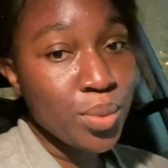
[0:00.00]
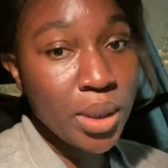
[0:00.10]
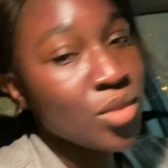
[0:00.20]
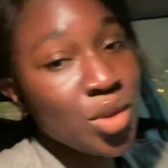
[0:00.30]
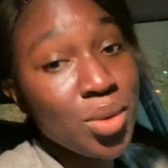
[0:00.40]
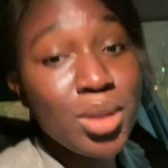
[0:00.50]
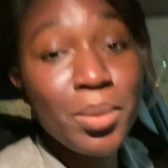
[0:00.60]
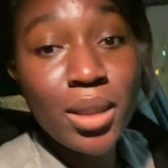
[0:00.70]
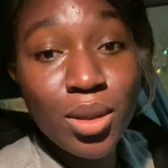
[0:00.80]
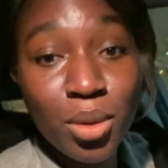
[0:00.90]
with
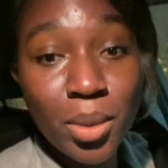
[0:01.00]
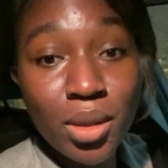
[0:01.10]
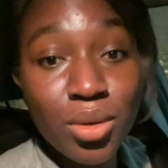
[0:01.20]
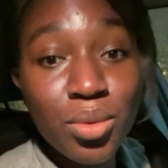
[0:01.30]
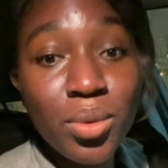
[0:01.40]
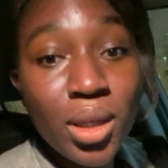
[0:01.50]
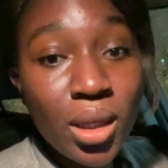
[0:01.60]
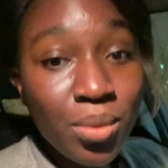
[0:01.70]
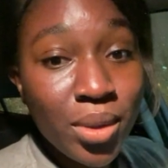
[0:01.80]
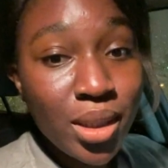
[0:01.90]
treatment number
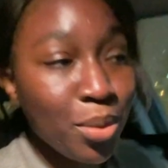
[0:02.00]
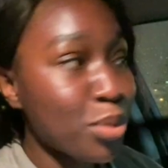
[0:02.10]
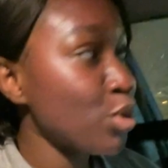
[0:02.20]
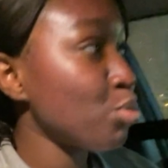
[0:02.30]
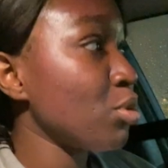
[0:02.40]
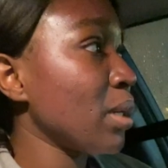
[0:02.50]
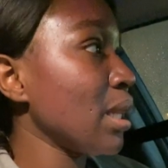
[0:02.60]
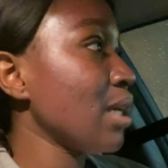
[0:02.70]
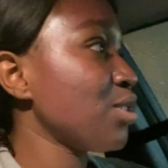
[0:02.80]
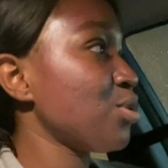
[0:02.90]
3, which happened to be my
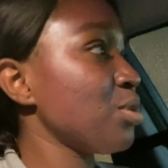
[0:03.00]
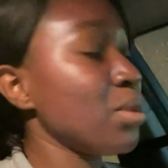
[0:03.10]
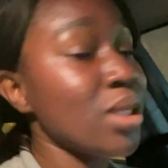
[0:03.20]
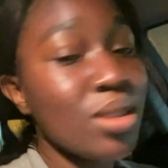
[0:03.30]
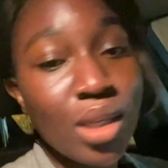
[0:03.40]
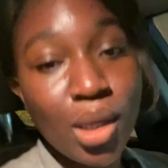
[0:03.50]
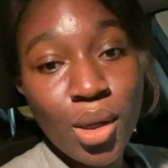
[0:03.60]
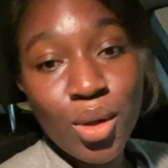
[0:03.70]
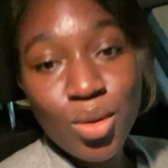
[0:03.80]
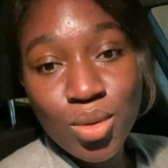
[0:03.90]
last treatment.
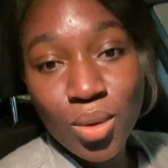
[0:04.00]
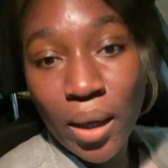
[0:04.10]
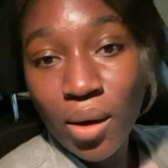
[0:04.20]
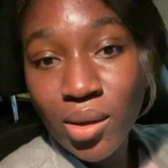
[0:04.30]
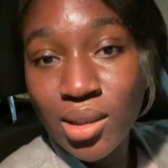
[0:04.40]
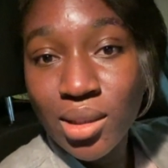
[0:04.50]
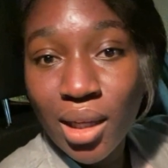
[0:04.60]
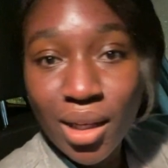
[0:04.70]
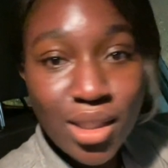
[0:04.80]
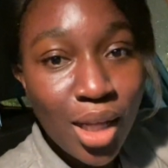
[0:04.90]
So I got in
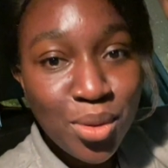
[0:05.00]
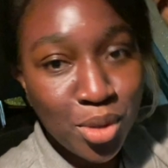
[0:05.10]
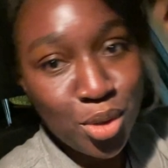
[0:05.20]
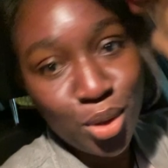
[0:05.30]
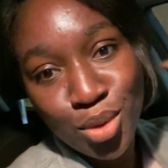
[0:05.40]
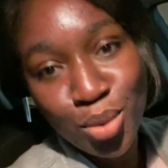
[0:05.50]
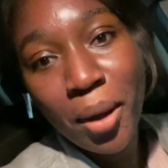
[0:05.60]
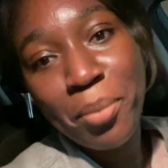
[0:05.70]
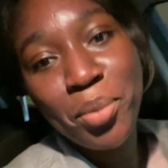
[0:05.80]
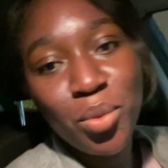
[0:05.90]
there and Jazz was just so
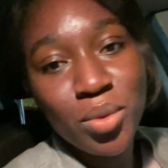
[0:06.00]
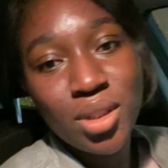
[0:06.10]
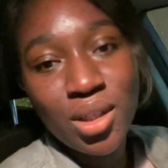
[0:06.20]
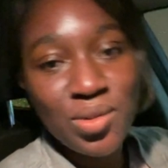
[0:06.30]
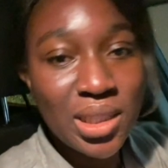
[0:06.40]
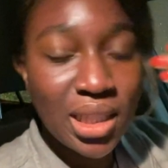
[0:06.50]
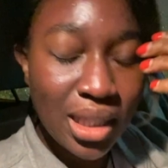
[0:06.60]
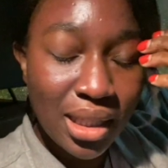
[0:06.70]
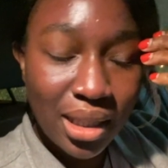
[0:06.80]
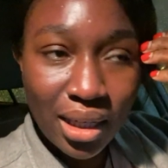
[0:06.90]
happy with
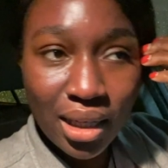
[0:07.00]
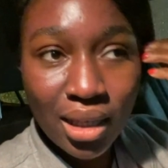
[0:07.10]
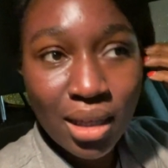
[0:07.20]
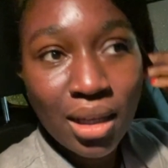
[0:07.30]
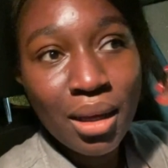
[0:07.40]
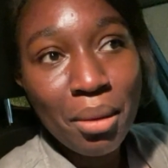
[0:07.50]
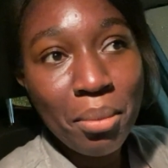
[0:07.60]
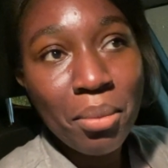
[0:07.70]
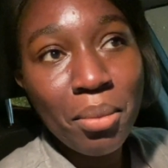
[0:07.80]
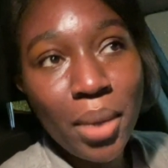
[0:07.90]
everything, like
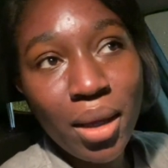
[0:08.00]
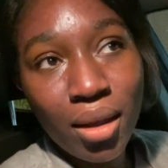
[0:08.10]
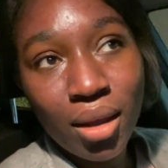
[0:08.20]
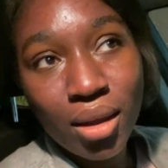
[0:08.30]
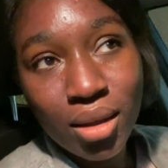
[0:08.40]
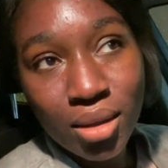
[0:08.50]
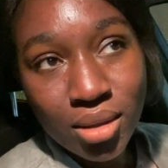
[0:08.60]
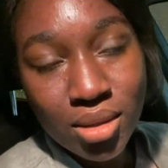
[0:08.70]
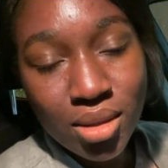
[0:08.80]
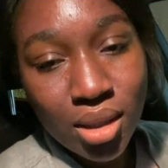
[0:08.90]
my
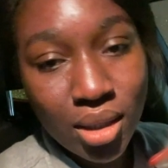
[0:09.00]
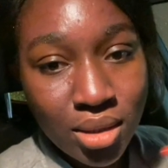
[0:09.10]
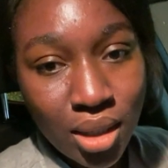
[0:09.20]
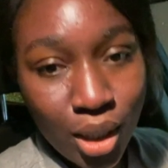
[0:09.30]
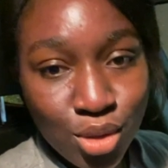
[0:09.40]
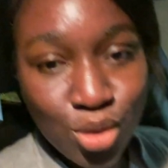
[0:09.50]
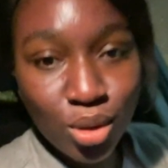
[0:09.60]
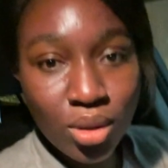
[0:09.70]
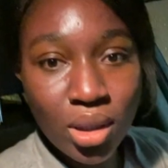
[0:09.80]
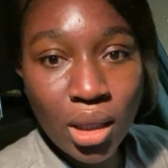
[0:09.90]
skin
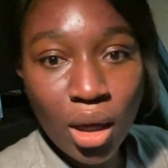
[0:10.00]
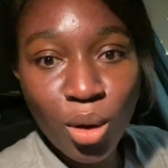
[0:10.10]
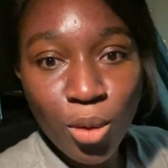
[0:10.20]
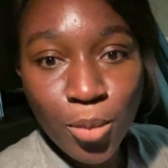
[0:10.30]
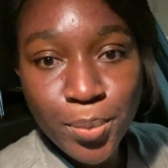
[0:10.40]
texture and how